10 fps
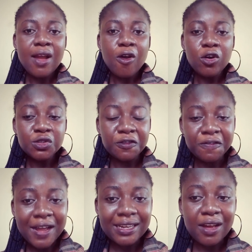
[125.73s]
or to
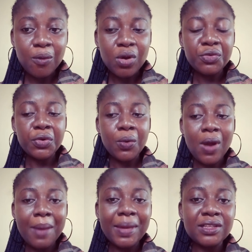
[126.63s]
find out what
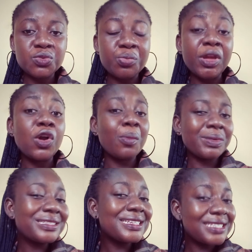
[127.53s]
requirements will be
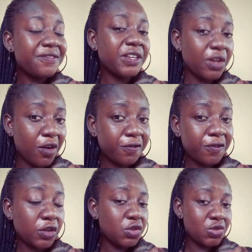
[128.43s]
competitive enough
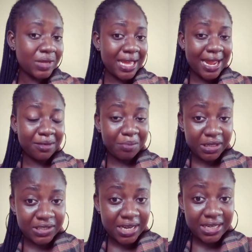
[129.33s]
for you to get
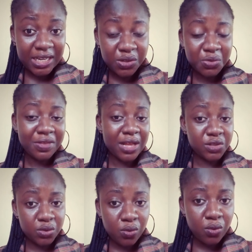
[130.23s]
admitted into that
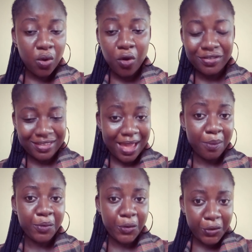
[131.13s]
school or their
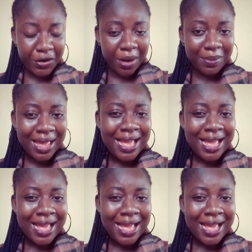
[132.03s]
program.